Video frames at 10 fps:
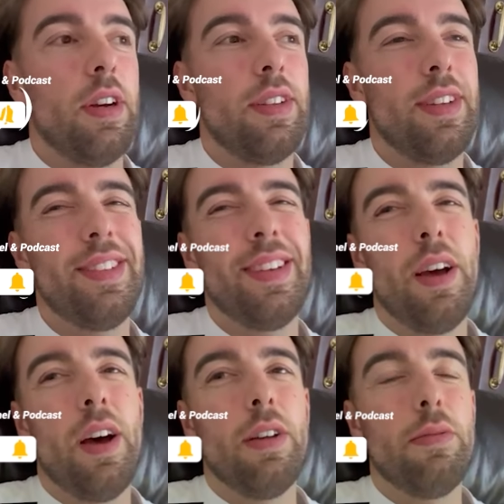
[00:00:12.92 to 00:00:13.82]
It's a
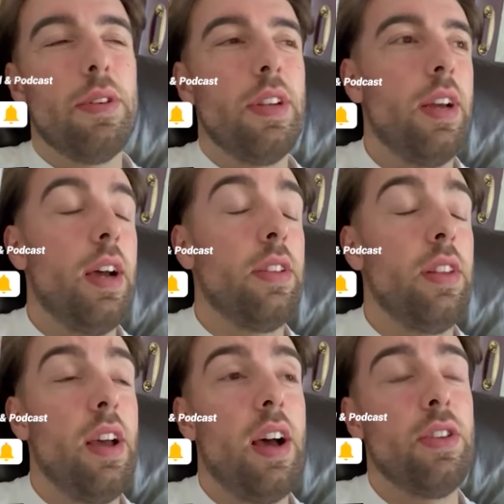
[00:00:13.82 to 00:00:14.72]
hard one. Like, I,
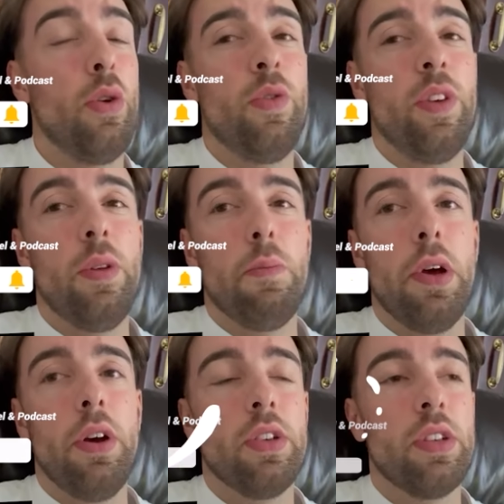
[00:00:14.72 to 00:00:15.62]
I don't think
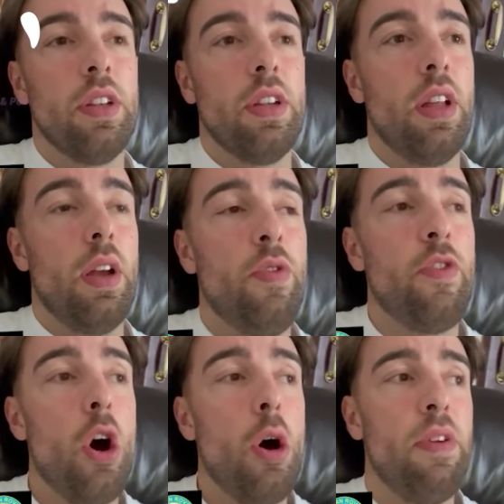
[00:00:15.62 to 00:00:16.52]
personally, like, we've
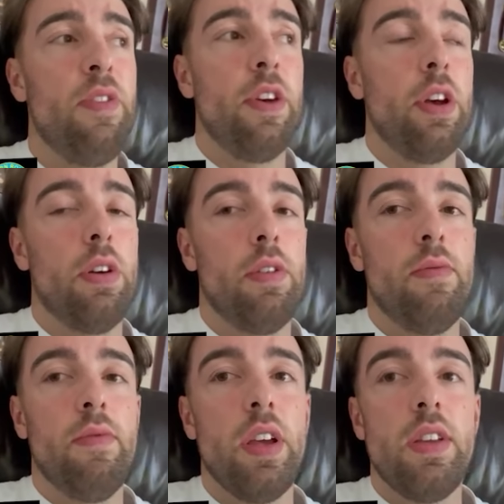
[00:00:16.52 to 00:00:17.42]
got to be fair,
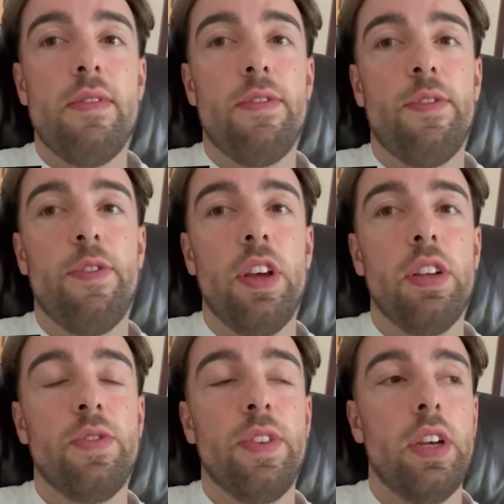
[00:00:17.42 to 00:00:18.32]
and like,
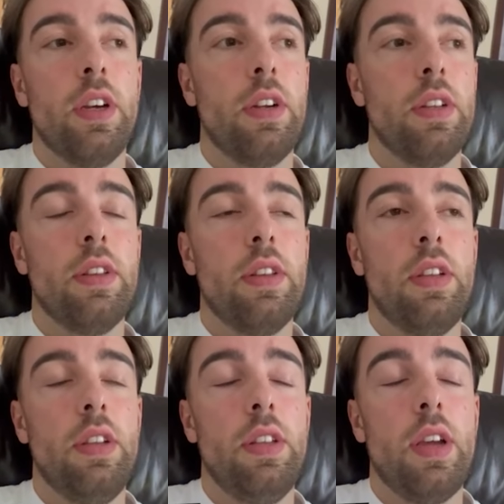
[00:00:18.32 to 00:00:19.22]
fair's fair.
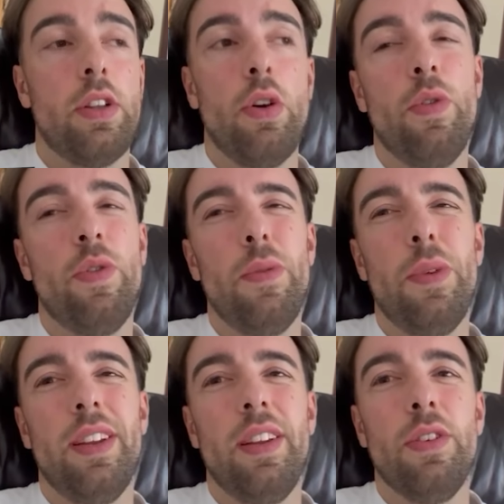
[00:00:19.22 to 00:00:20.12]
I don't think we
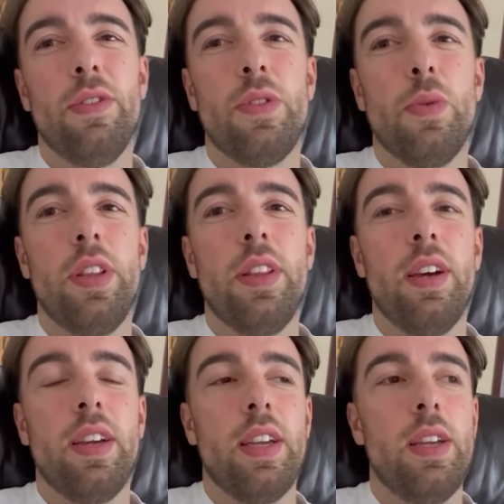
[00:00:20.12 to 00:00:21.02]
did enough to win
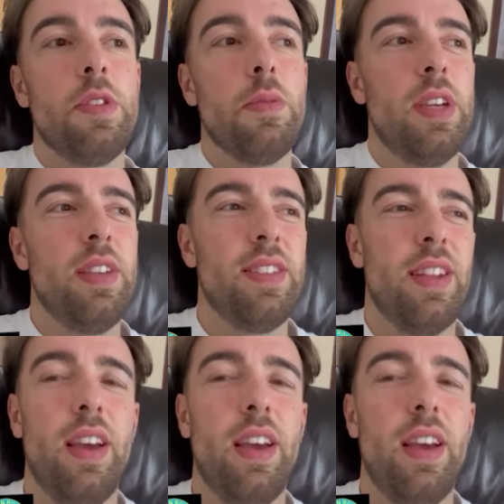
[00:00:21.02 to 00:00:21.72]
that game to me today.